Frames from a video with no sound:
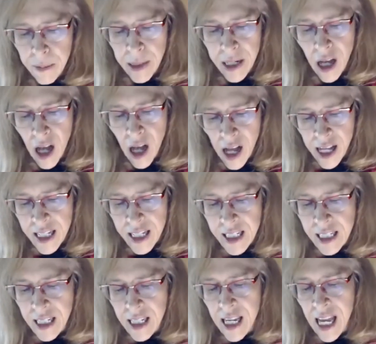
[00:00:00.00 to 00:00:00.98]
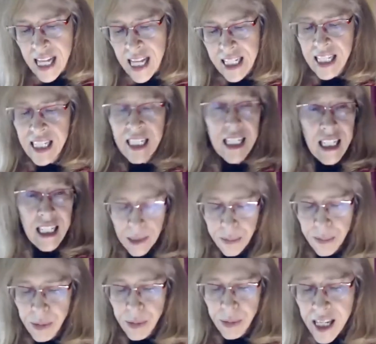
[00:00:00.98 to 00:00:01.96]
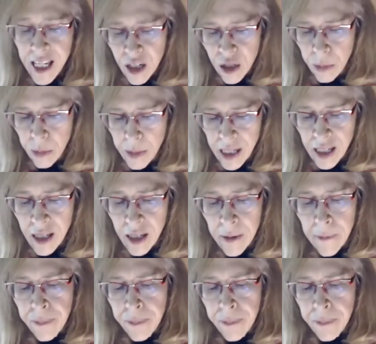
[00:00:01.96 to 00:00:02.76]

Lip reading: because, as he's explained to me,